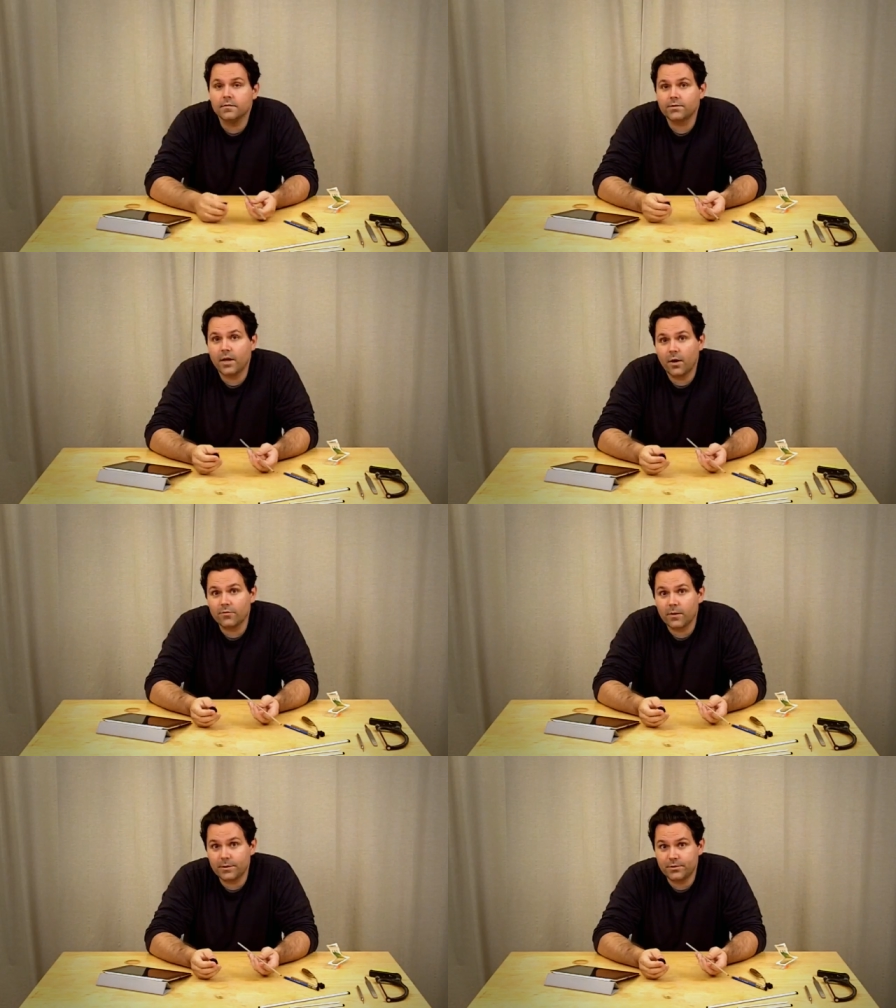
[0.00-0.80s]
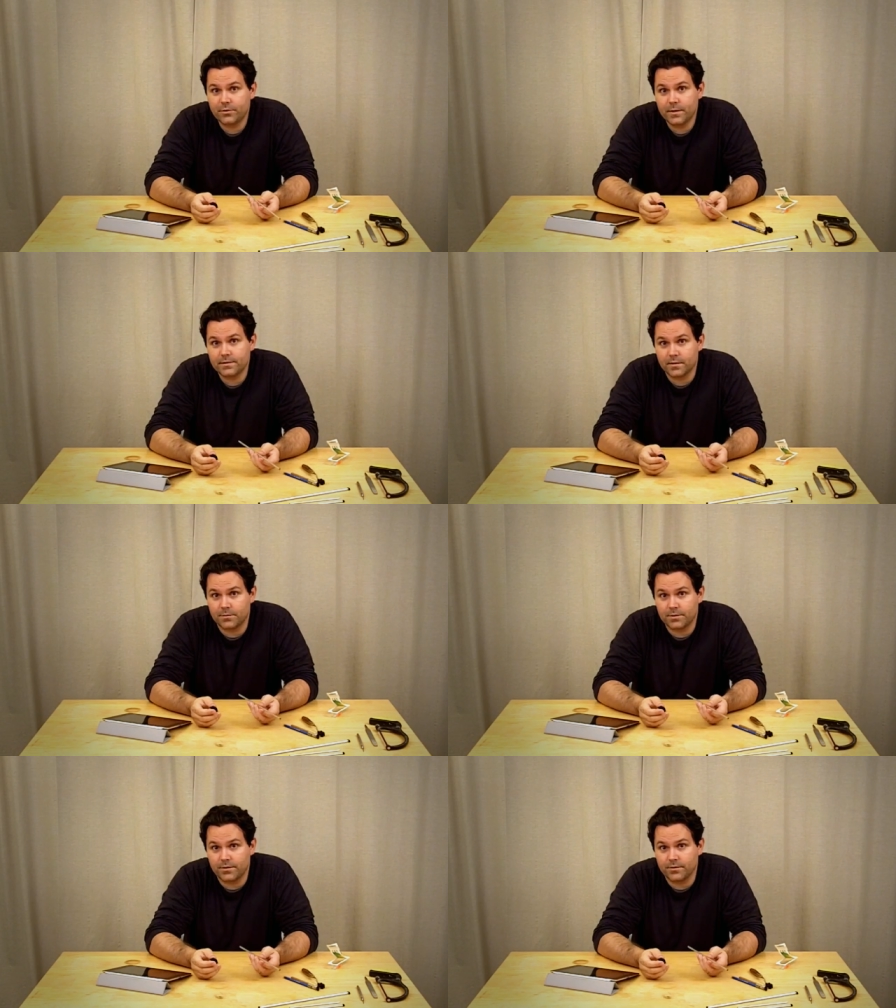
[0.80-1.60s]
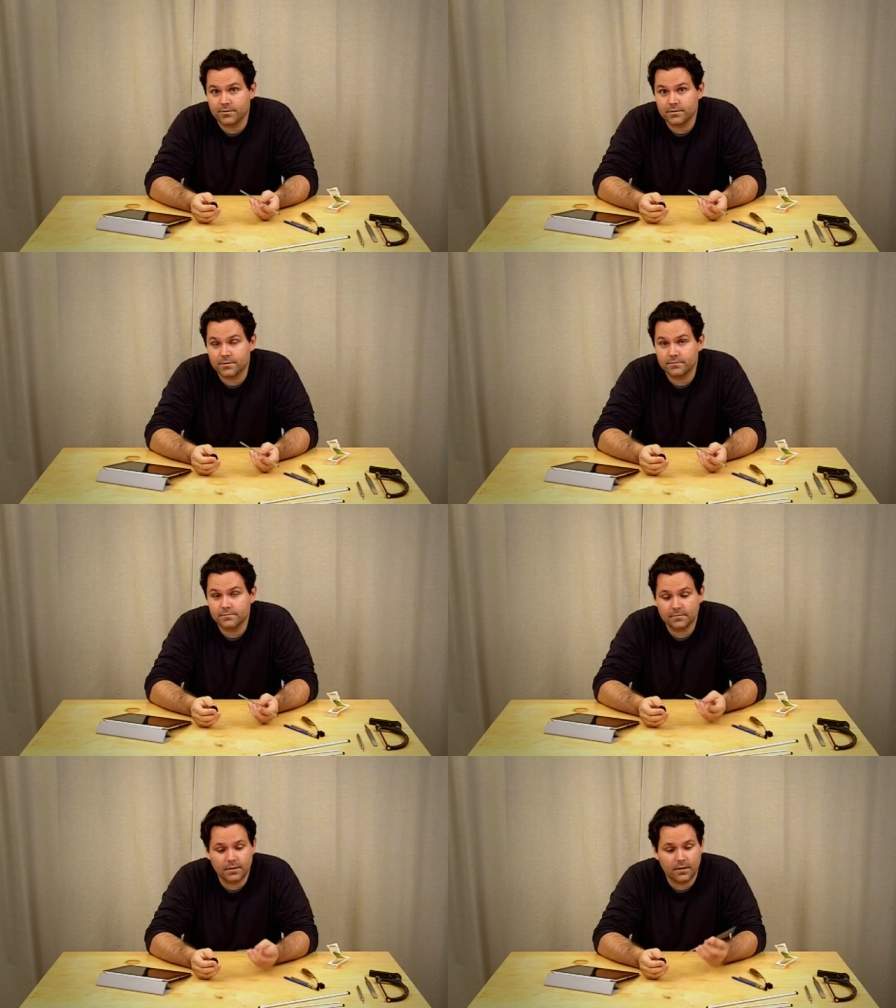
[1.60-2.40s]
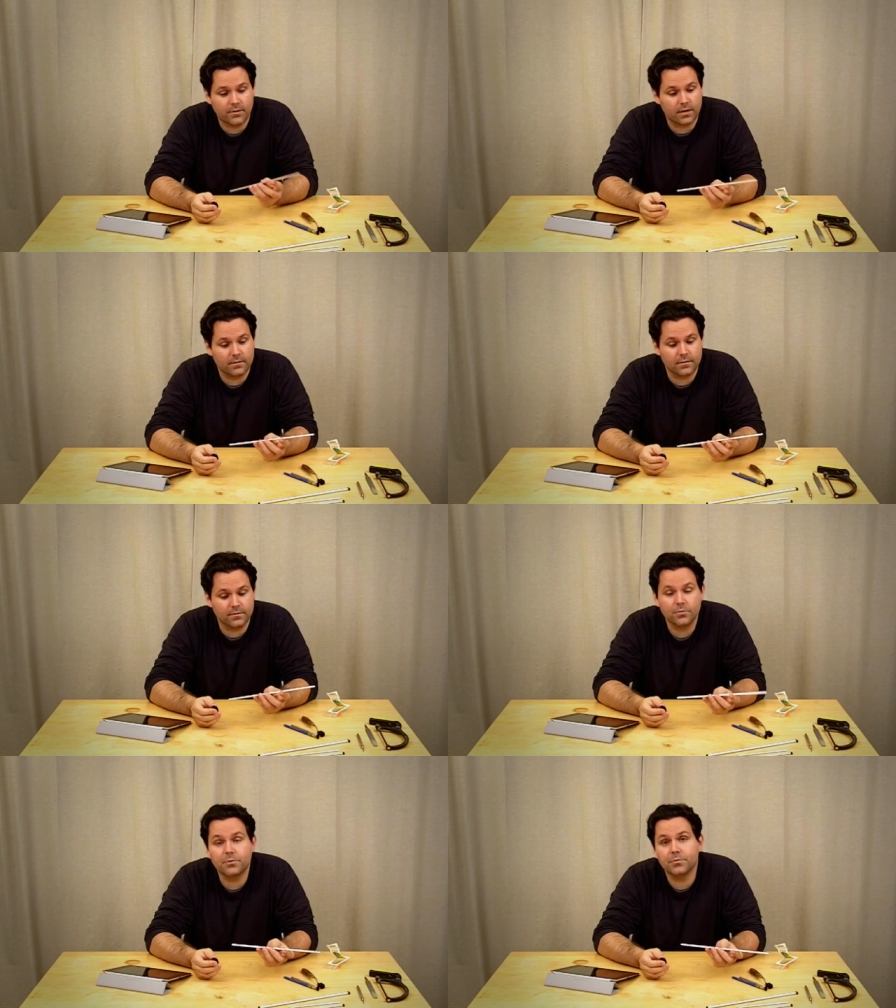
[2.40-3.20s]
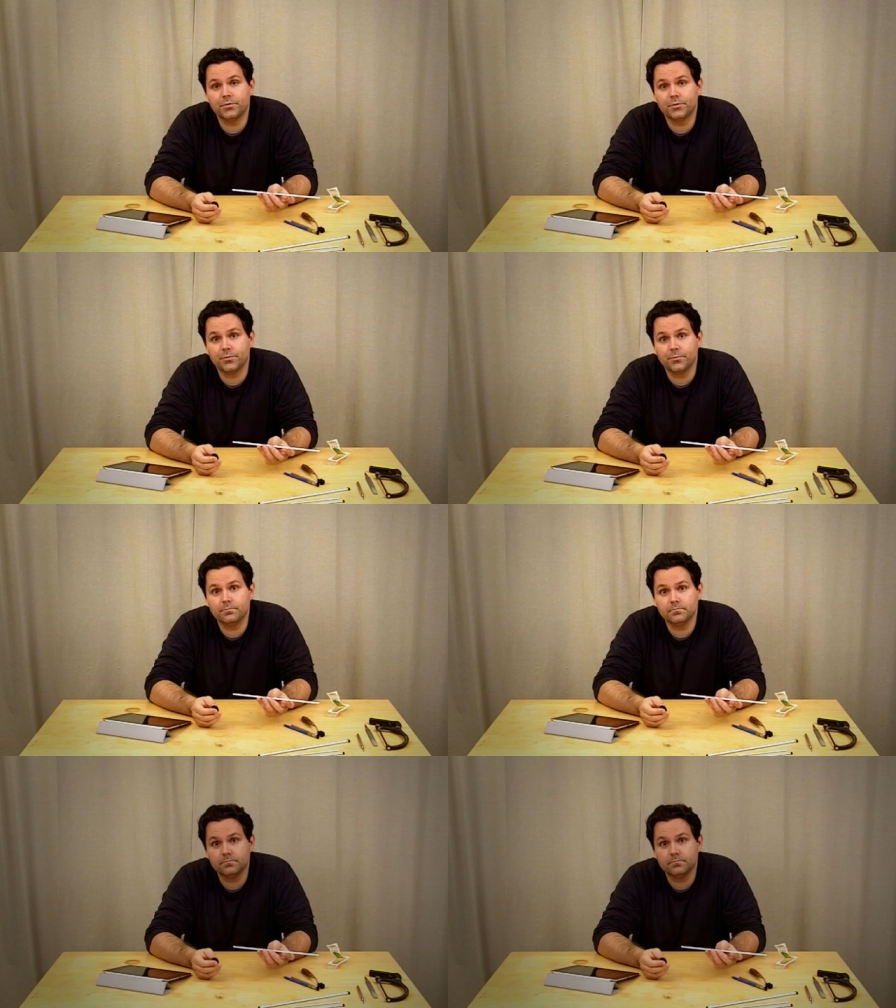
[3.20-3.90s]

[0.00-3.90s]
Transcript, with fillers: So now I've got my two basic materials. I've got the aluminum tube